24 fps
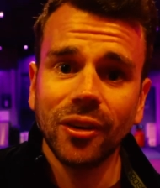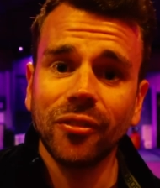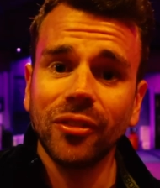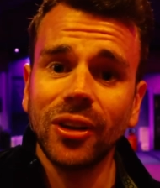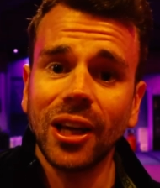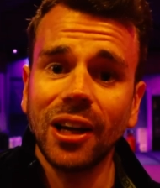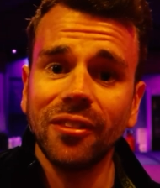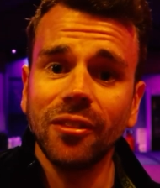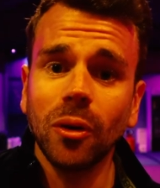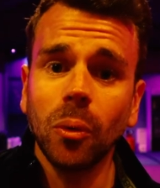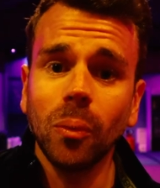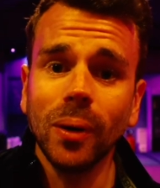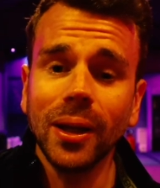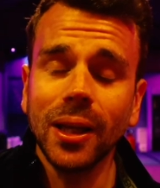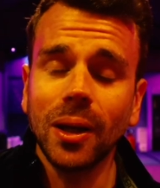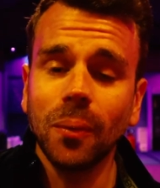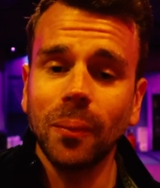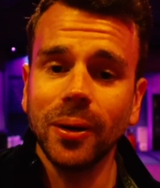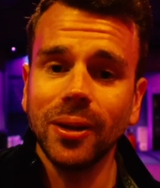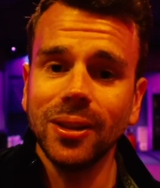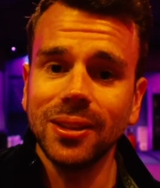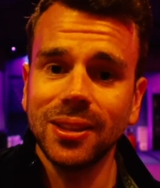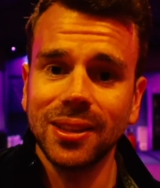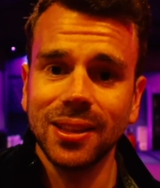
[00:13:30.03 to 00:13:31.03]
if you have a week
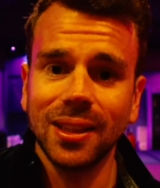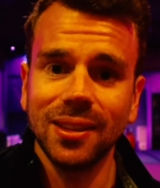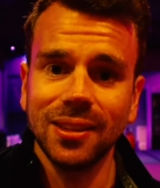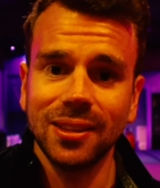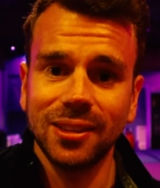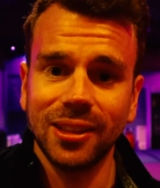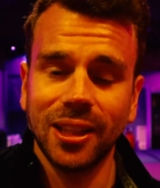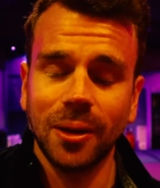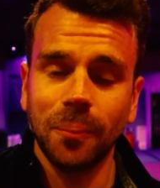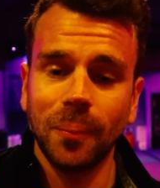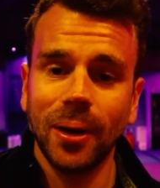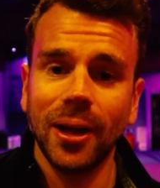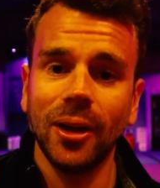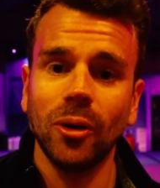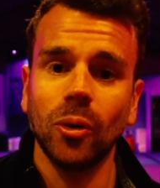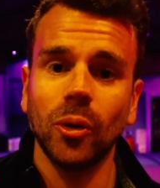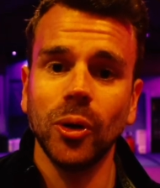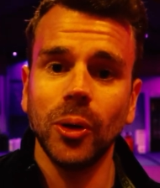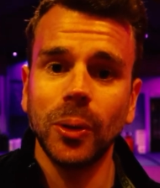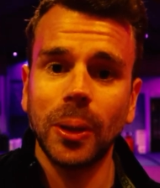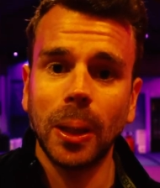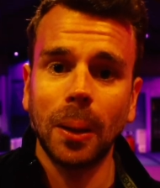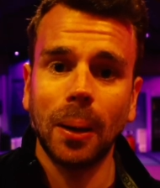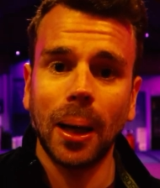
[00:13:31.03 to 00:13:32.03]
where you stay the same weight or
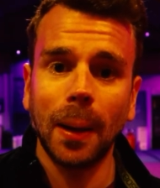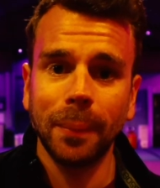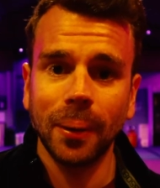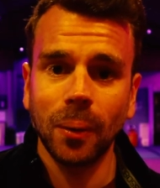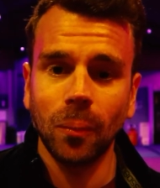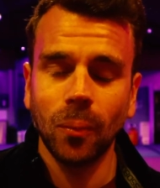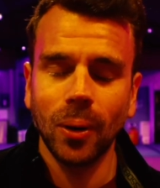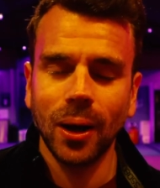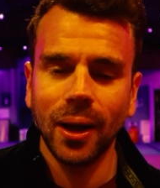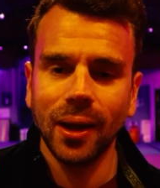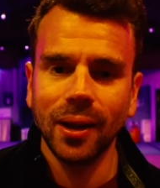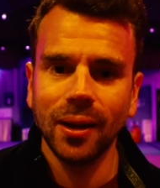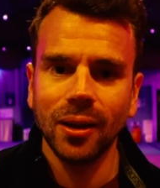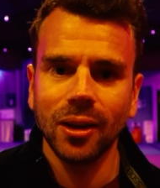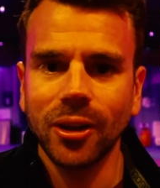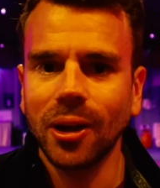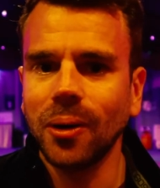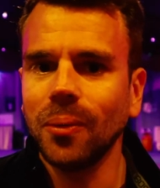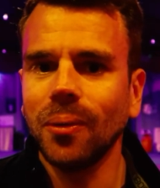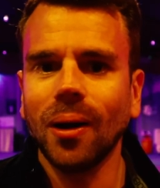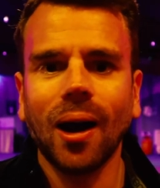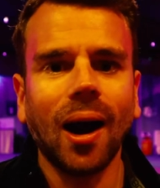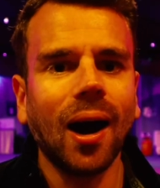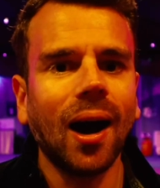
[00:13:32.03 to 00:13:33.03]
you go up in weight,
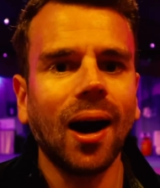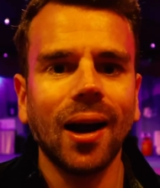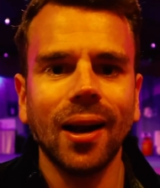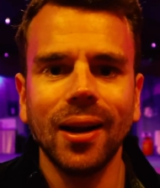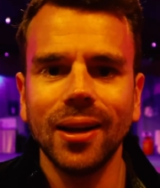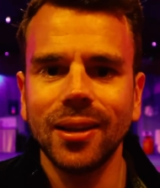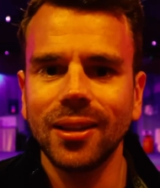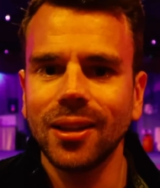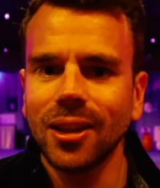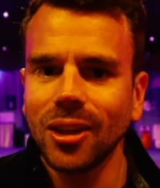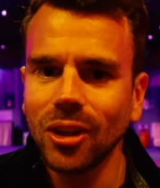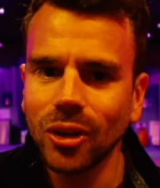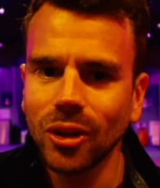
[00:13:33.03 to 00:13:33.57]
don't hide.